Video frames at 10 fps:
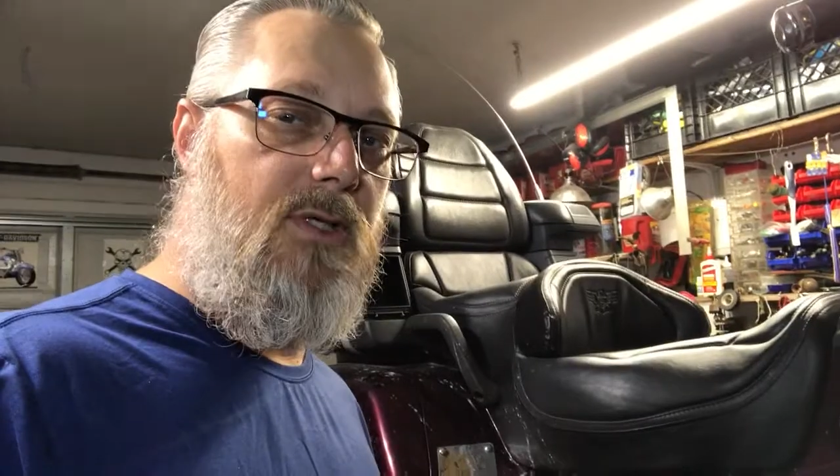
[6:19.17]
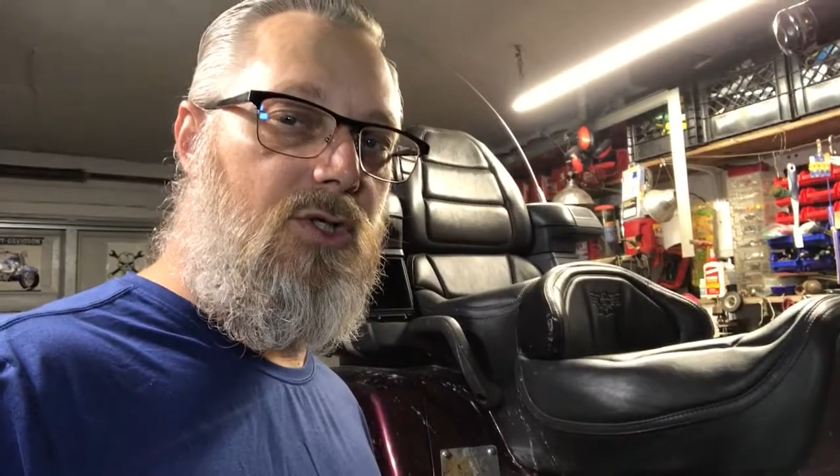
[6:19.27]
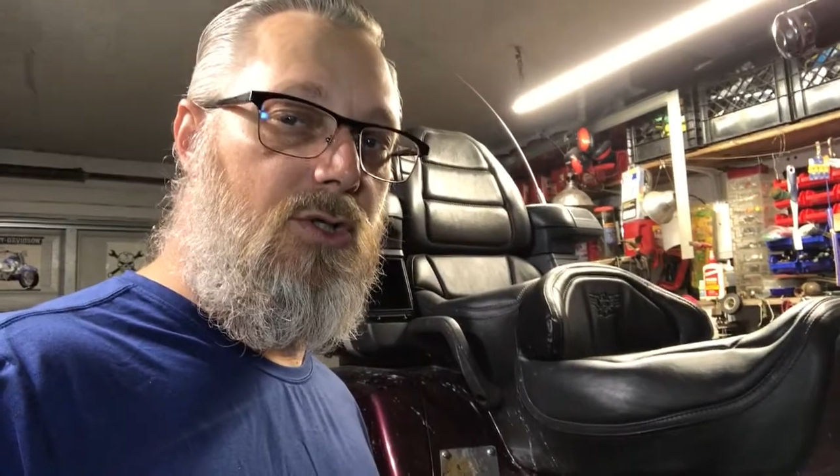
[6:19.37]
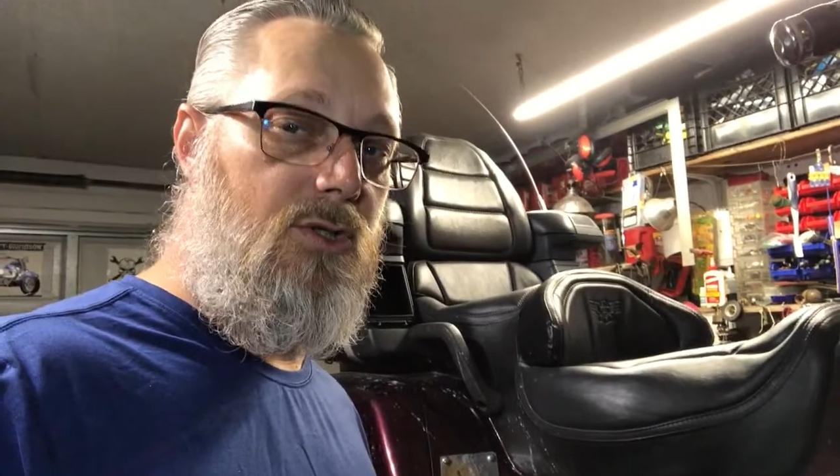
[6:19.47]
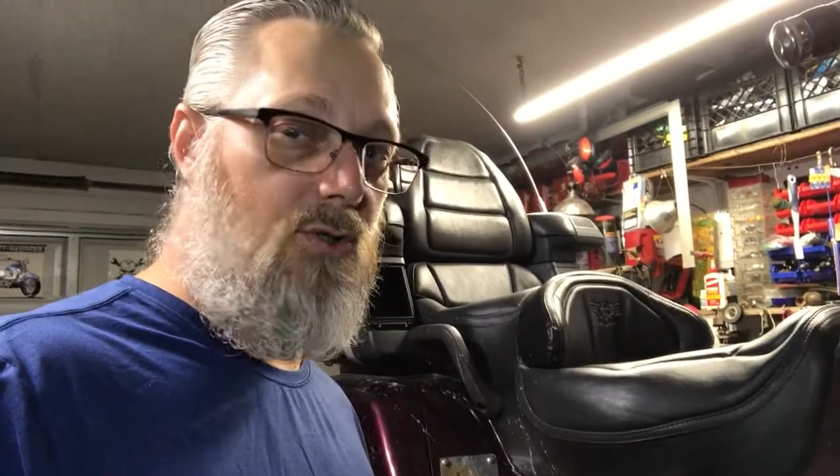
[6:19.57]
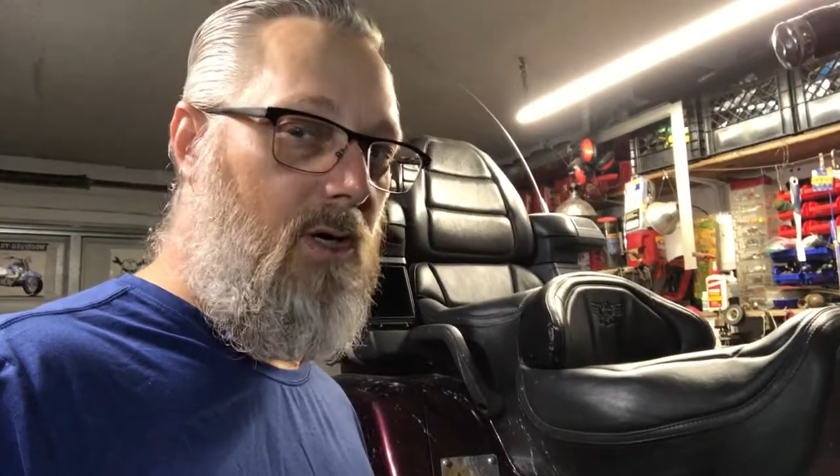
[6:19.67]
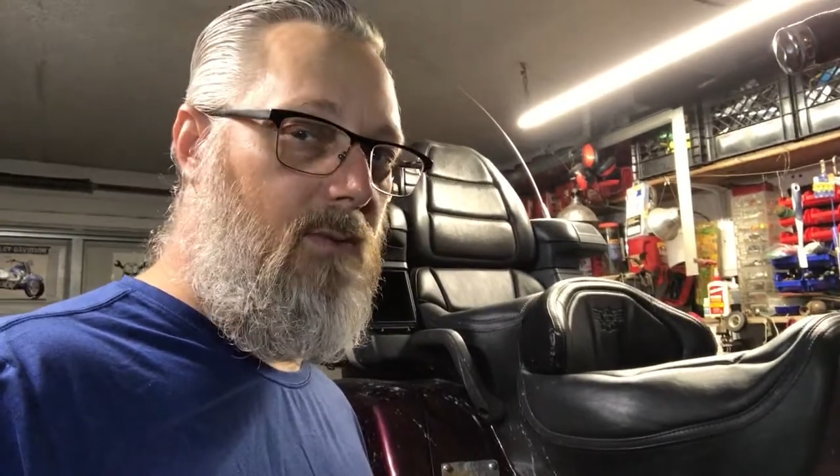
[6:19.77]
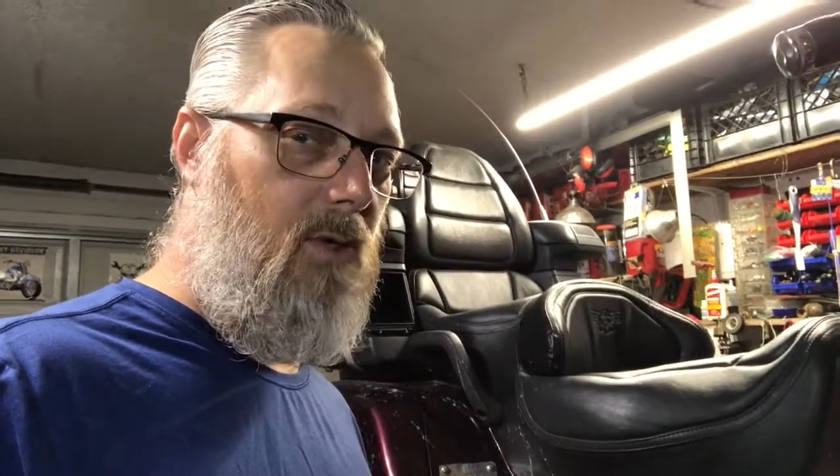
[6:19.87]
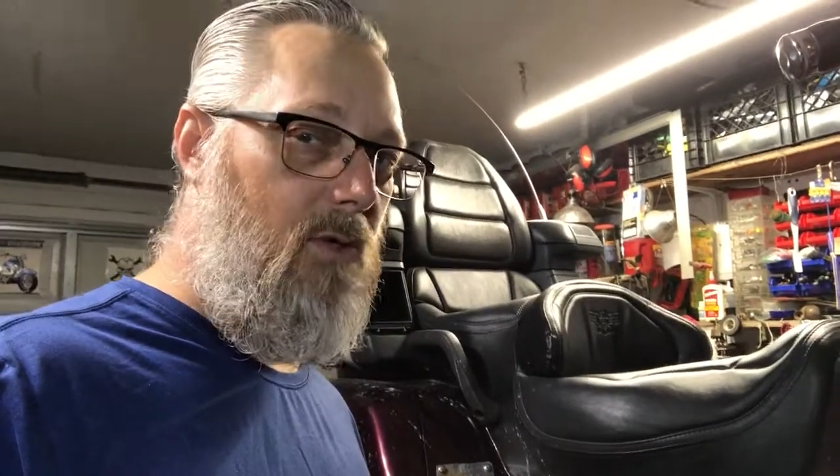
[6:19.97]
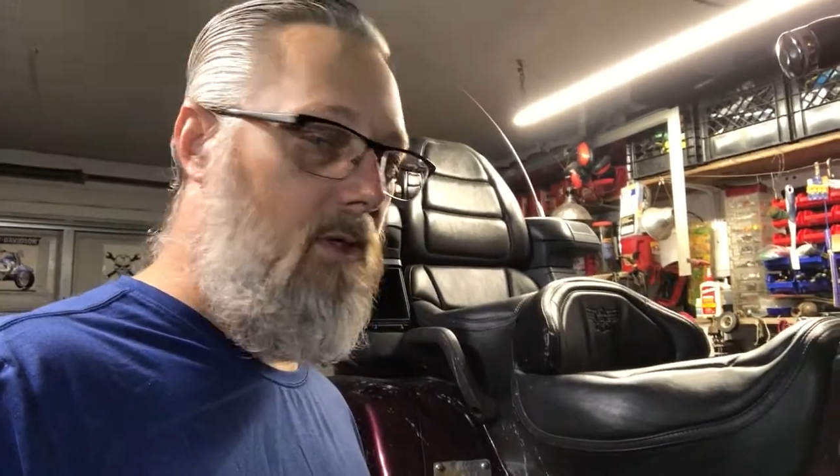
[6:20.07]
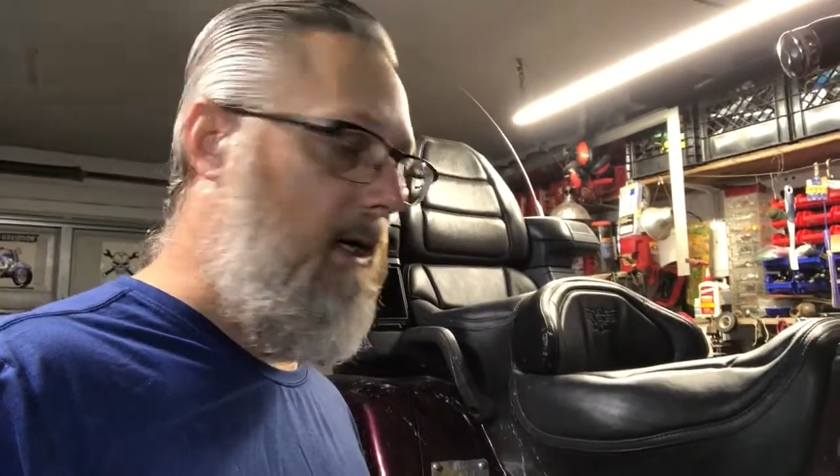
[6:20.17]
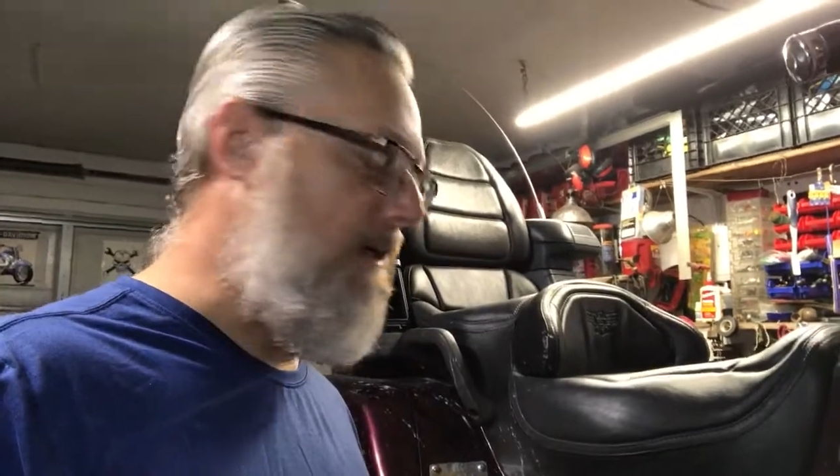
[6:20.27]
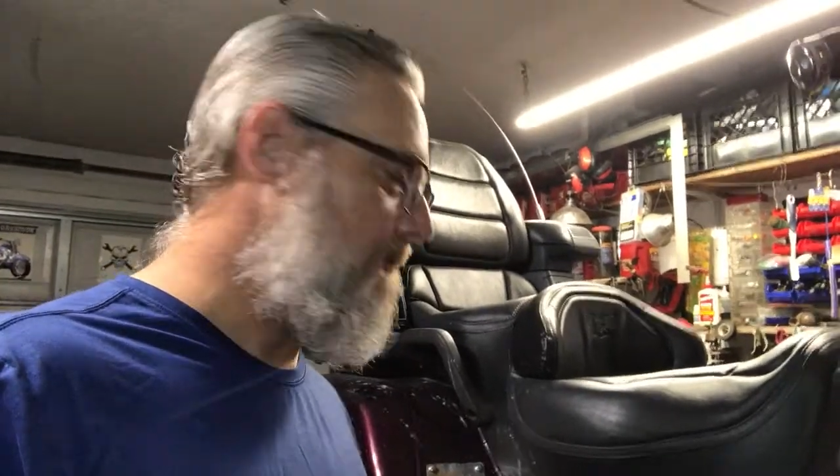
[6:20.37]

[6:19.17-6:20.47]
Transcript: It shouldn't drop a whole lot.